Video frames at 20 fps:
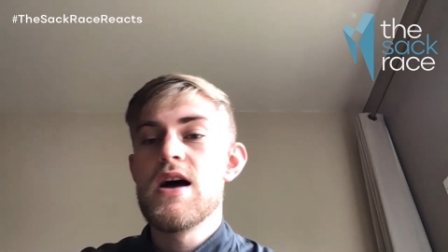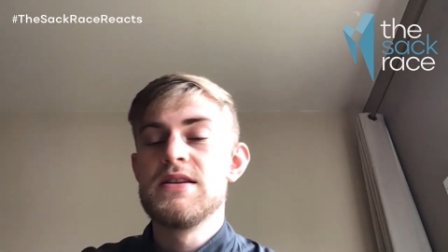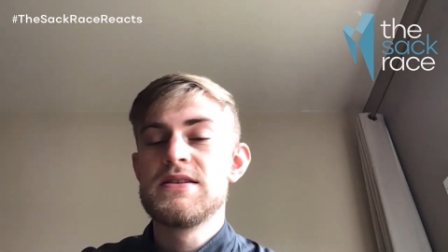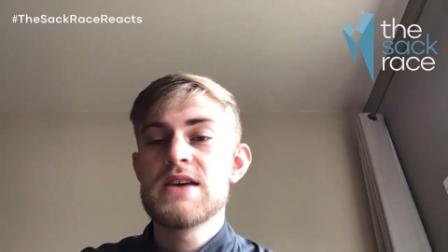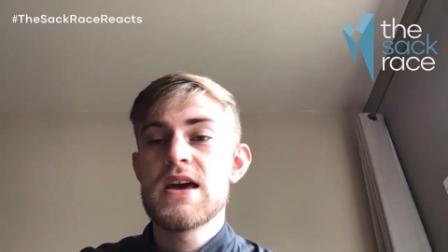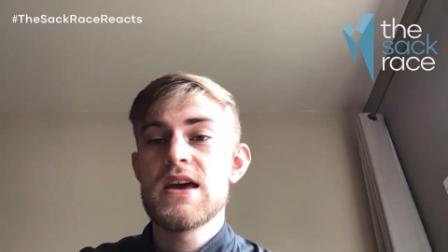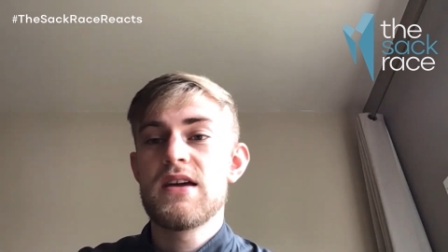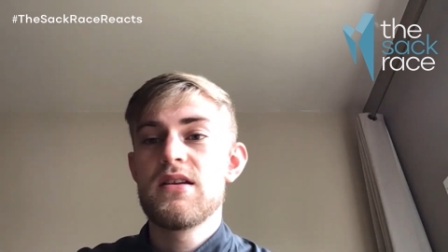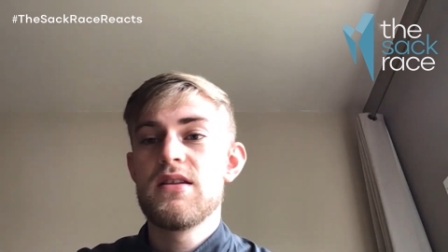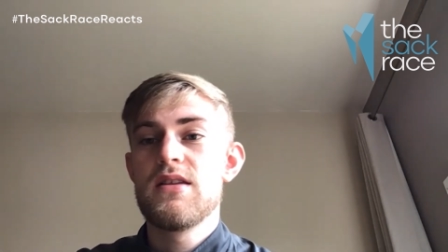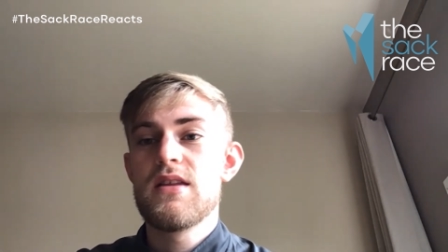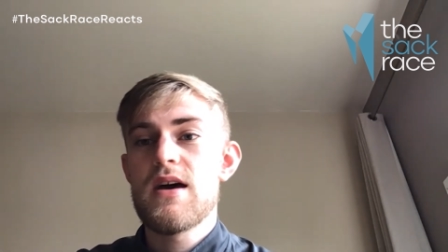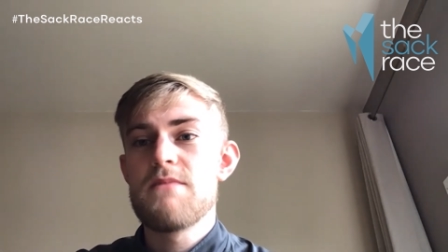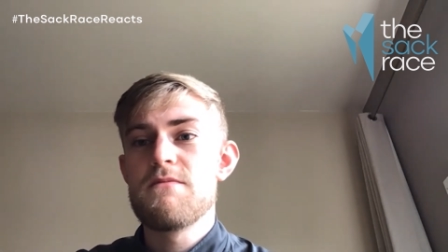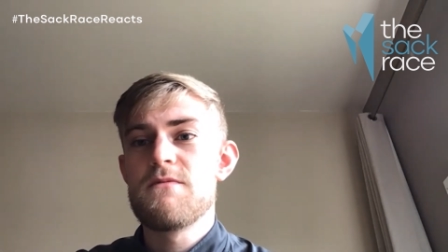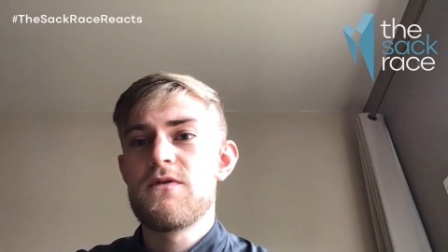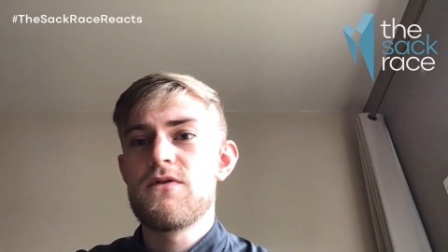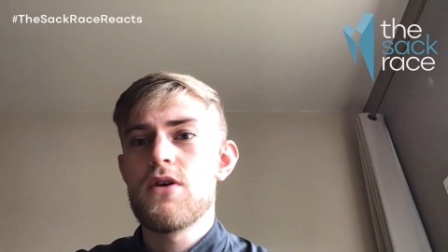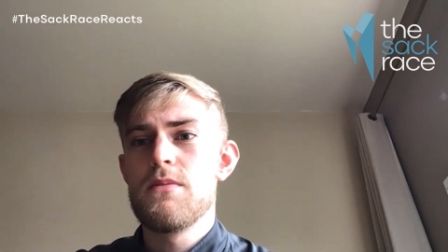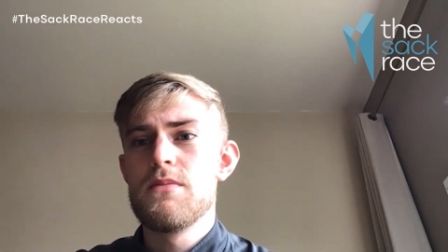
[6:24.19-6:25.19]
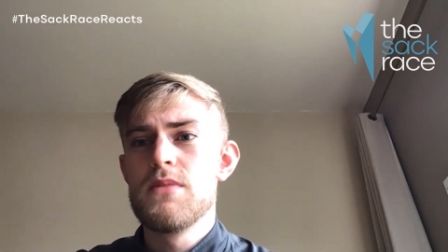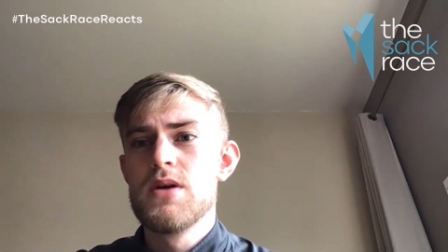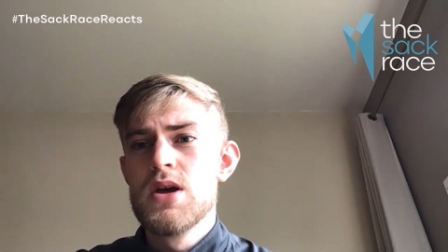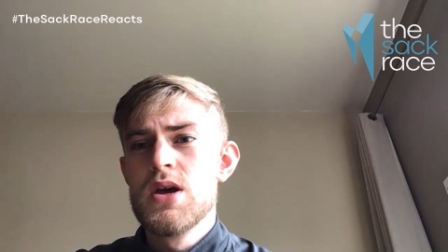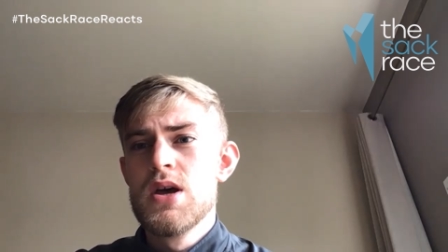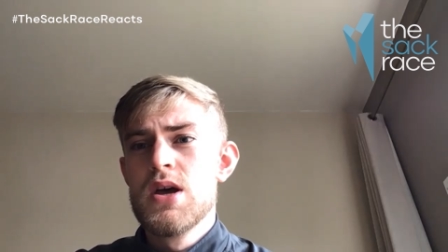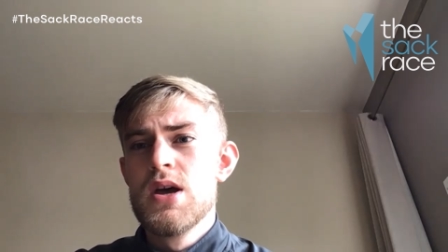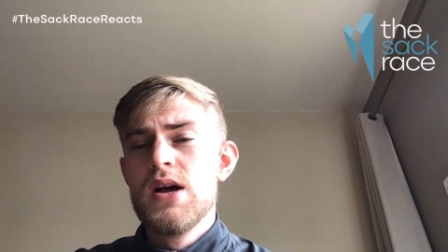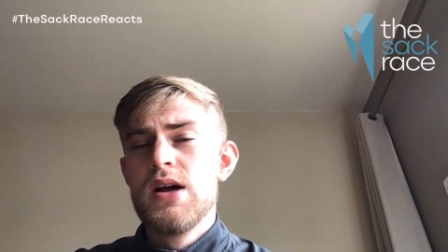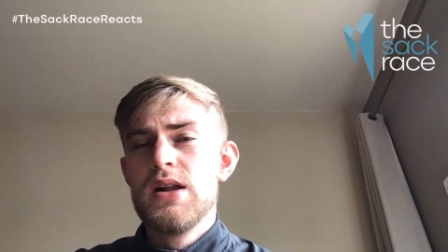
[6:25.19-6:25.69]
taking them from
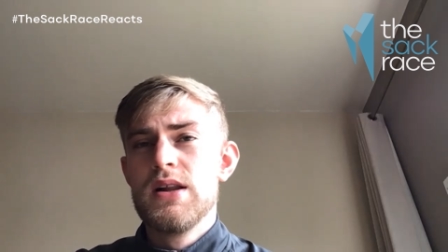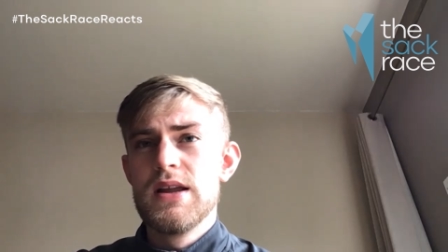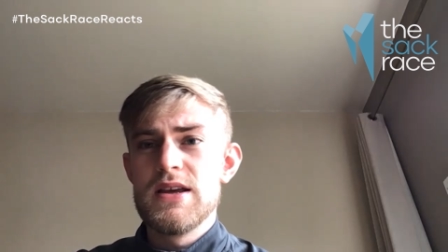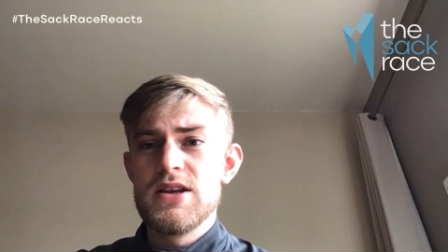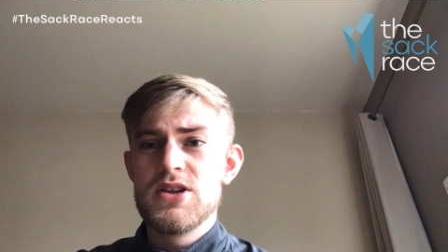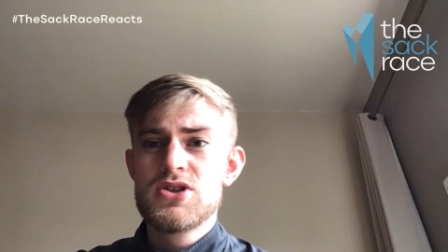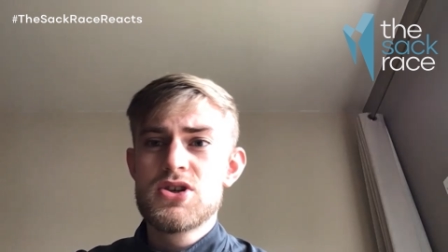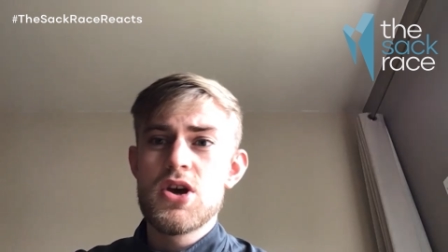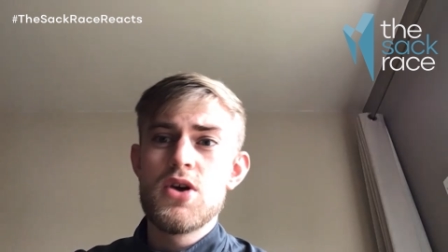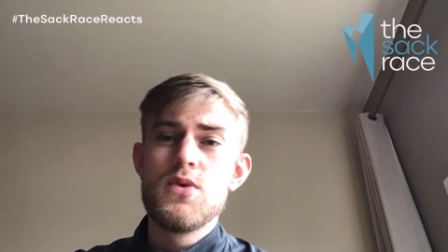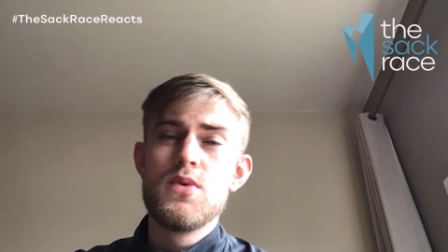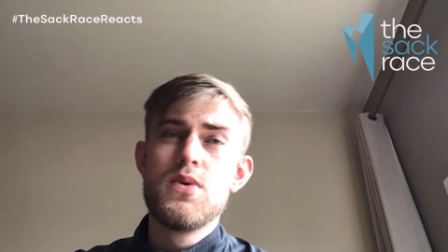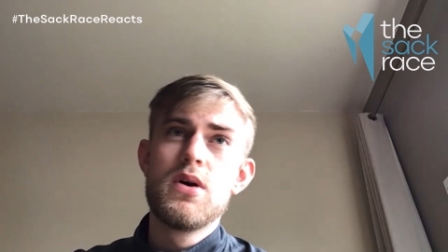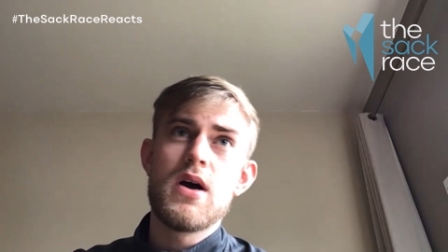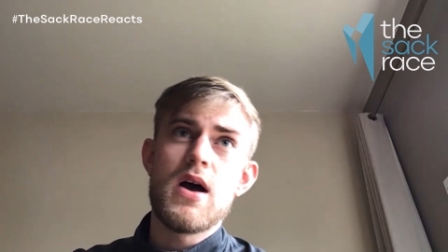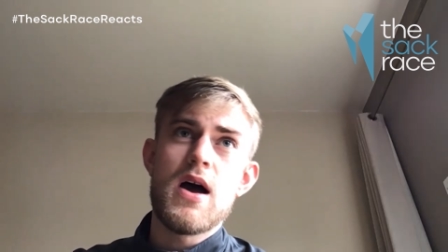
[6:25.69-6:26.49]
League Two.